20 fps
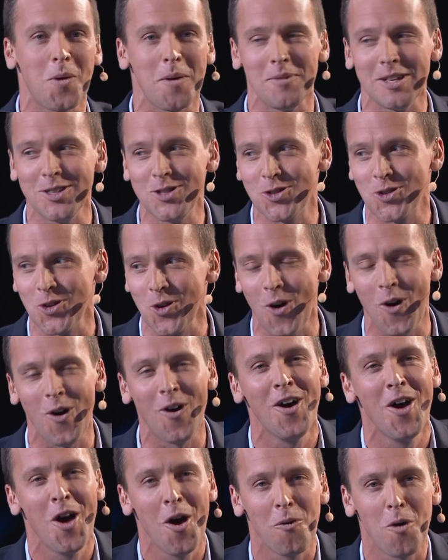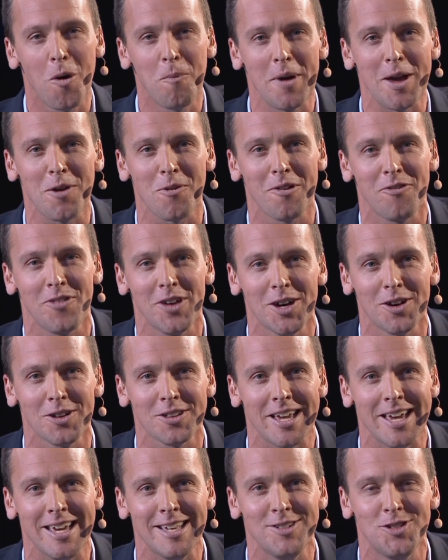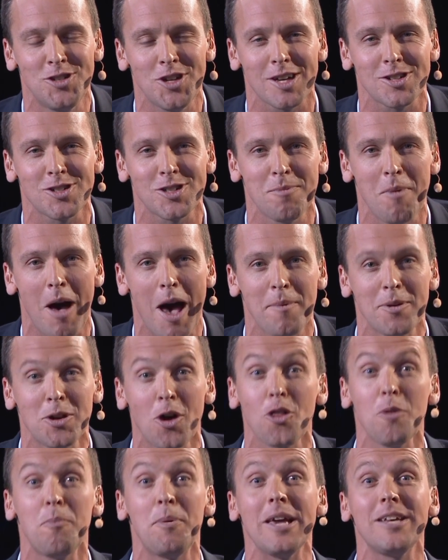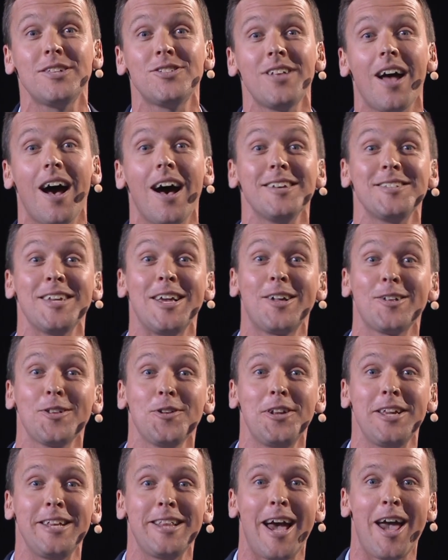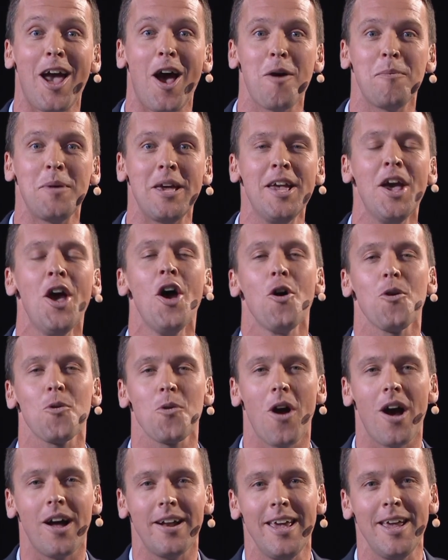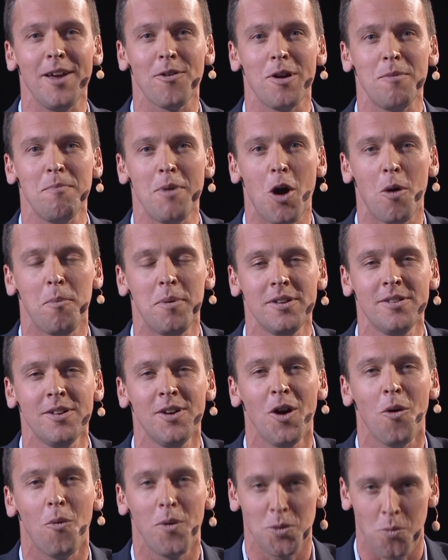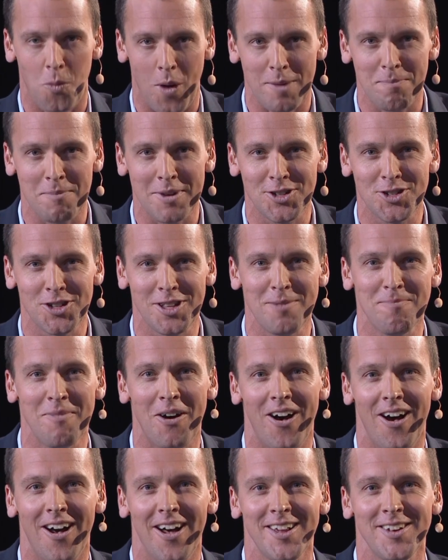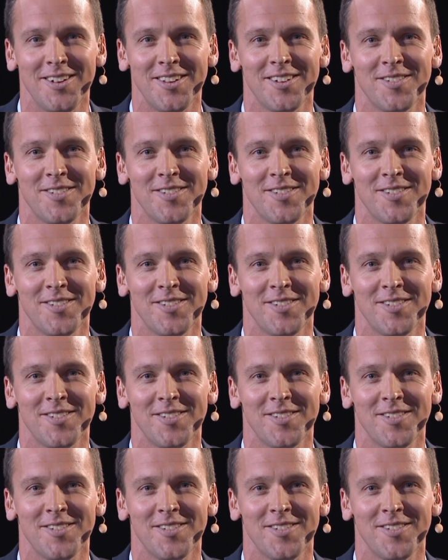women's draw will be revealed in just a moment. All the big stars, including Naomi, right here in Melbourne with one mission in mind.